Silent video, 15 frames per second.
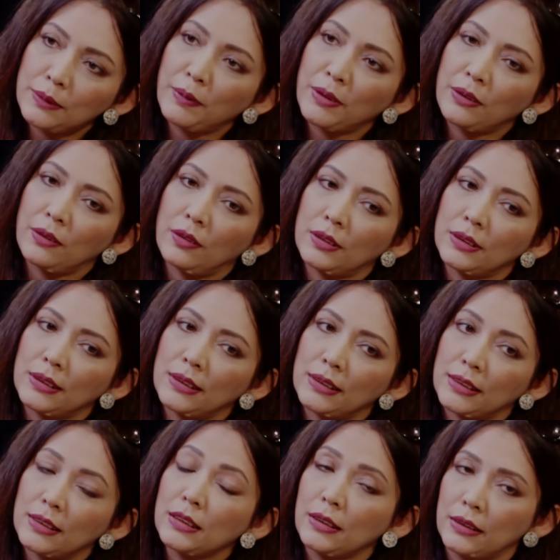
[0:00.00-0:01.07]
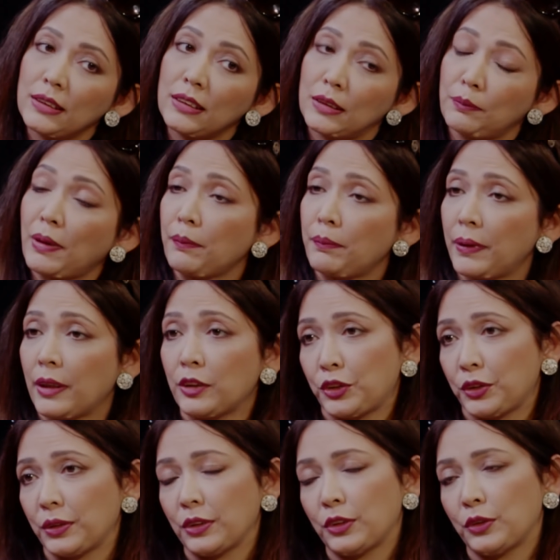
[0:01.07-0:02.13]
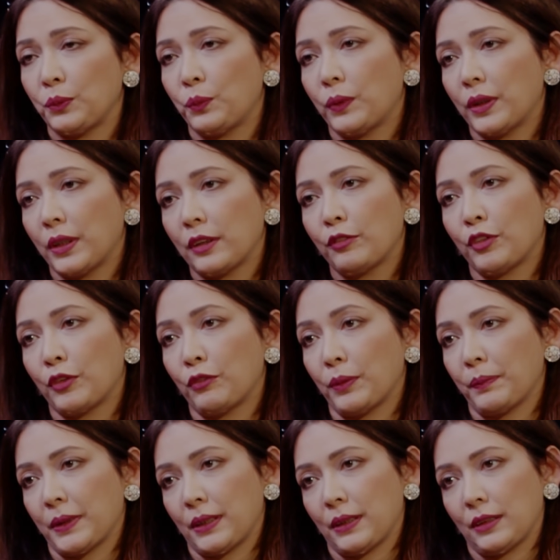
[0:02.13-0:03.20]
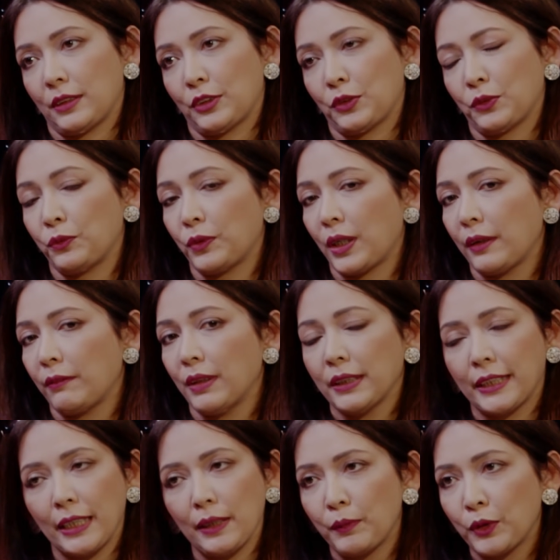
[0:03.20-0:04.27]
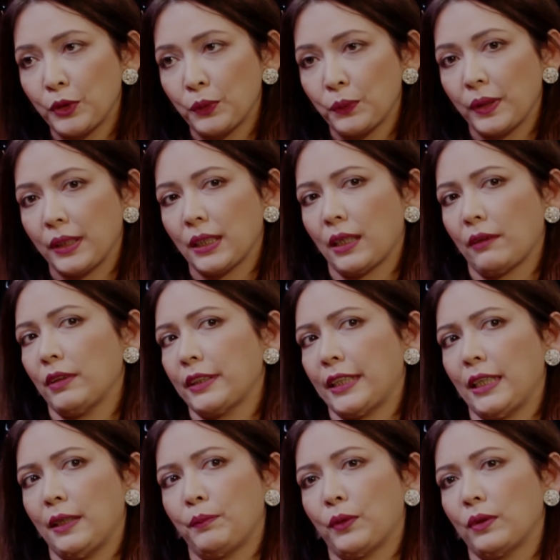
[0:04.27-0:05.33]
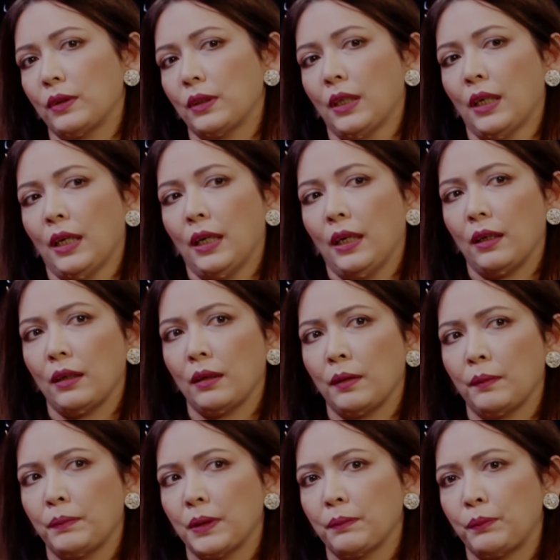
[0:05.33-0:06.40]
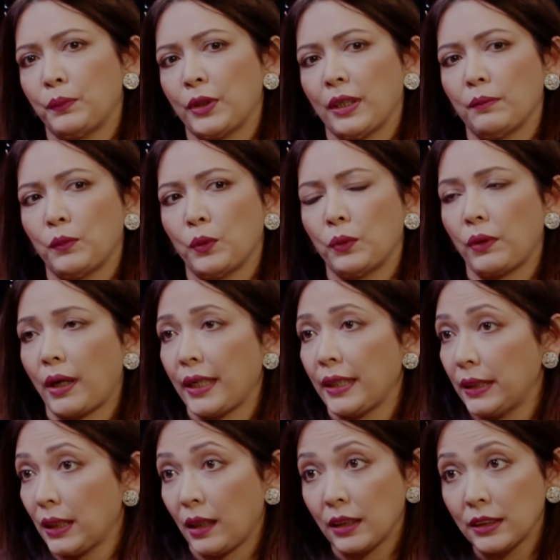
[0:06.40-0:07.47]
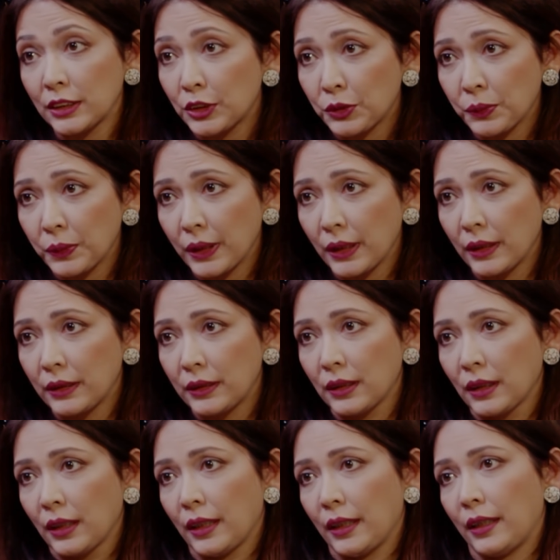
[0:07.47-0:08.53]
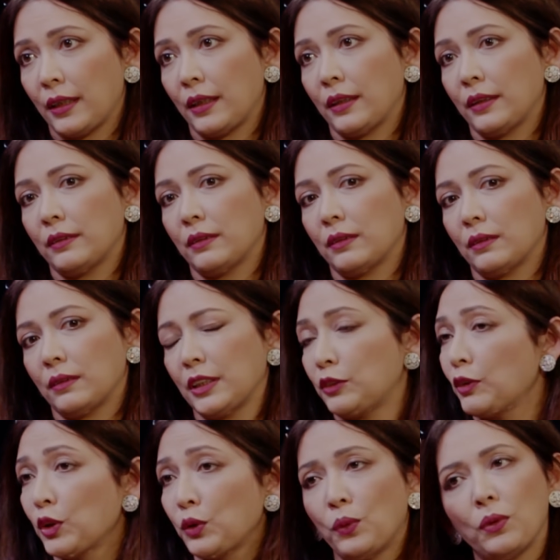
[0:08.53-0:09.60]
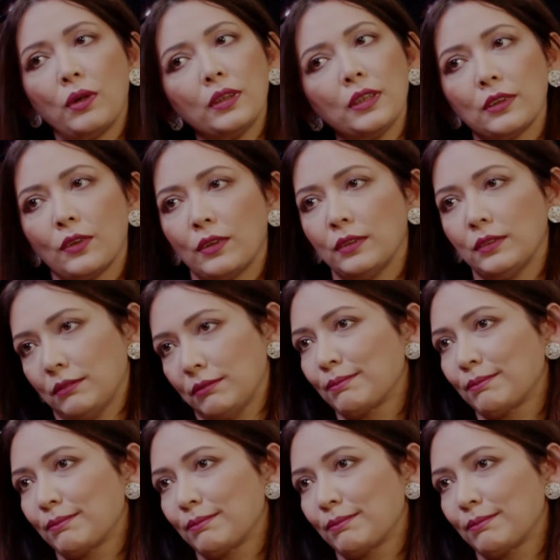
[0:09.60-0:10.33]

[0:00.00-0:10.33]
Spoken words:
because it is my passion to work for women. So I will keep on doing, I will keep on putting more ideas to it, and it will go on and on.